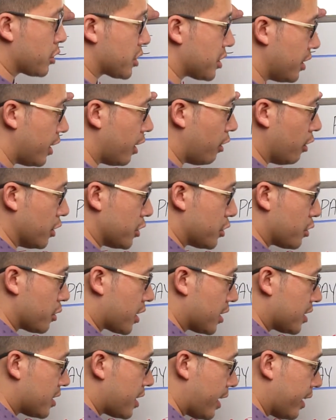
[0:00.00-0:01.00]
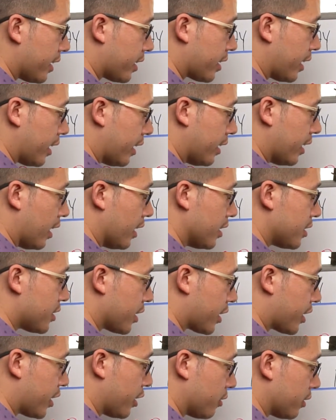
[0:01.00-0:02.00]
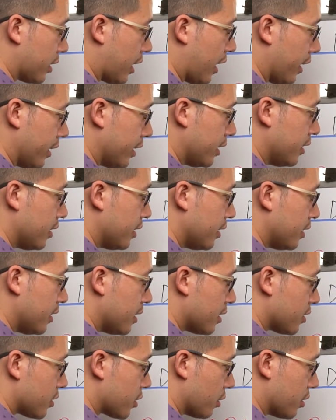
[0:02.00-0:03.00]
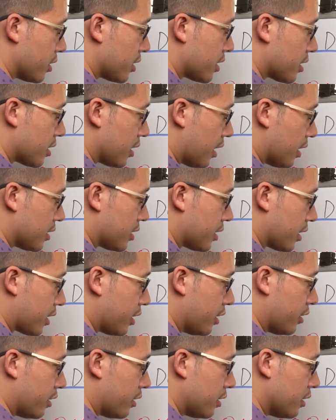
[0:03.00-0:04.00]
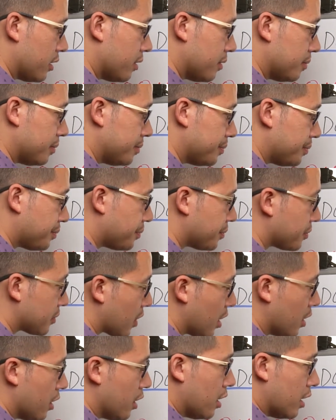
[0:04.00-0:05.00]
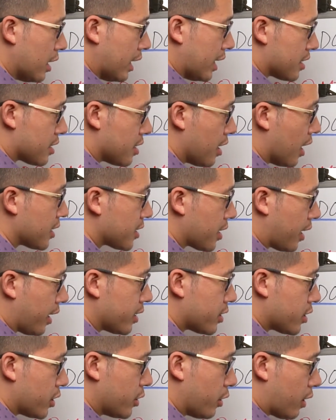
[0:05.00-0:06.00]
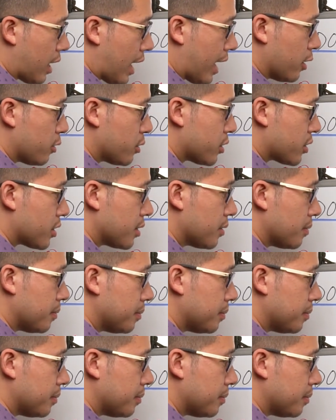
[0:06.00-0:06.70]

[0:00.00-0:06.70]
scenarios. You can take an unsecured line. So this is unsecured. It's not tied to your house.